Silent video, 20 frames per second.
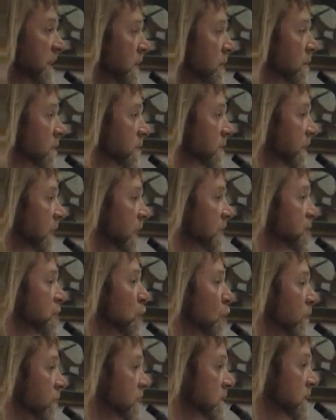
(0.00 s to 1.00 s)
deal to catch
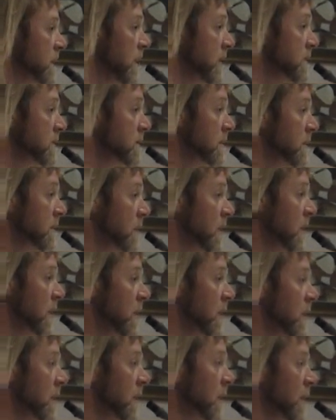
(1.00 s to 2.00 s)
an oversize.
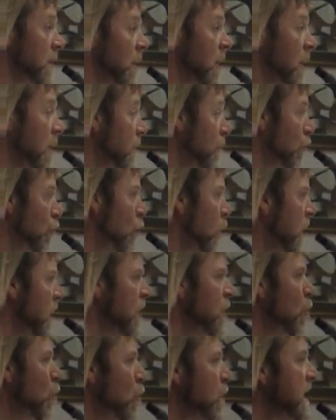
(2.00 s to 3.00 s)
One
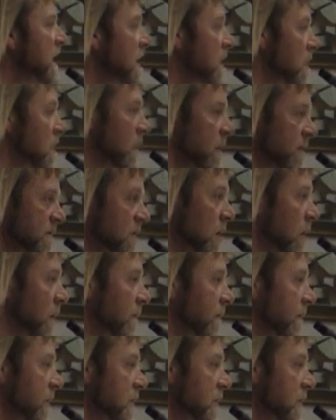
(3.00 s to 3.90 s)
in a week of solid